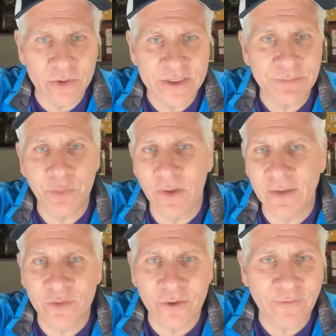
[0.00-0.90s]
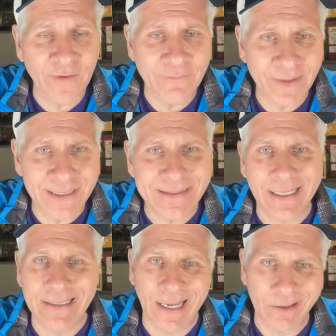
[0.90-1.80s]
does he play 35 minutes?
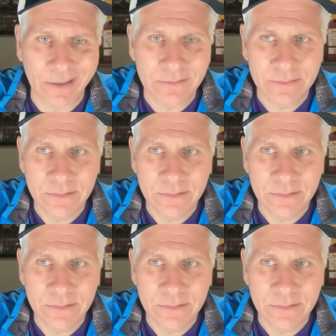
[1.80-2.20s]
I doubt it.